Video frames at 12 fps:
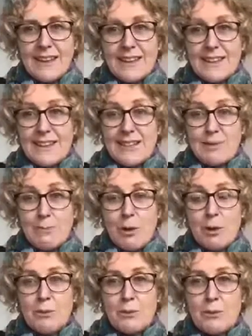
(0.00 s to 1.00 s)
in this
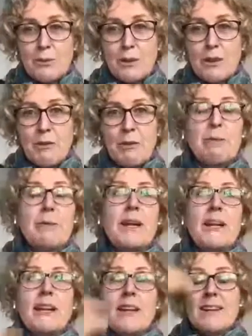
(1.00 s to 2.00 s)
moment, whether it
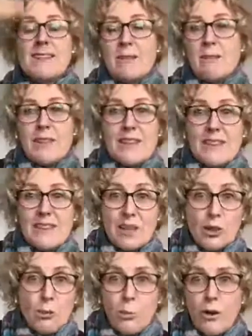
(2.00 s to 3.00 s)
be something that
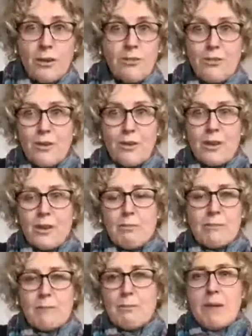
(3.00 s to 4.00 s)
you want to feel
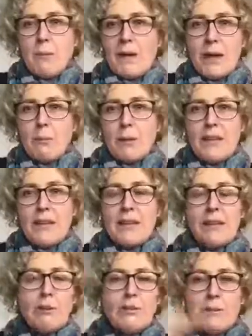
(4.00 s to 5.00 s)
that's maybe up
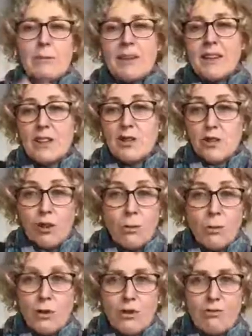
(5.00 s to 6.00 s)
here, or something that you don't
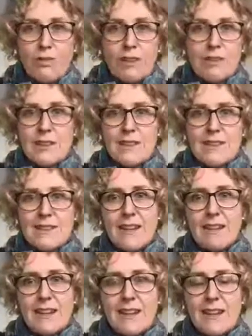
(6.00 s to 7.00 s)
want to feel that's
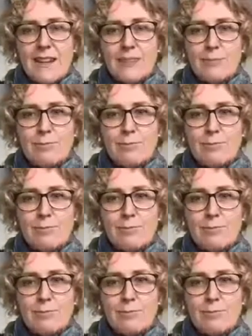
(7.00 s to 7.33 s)
down here,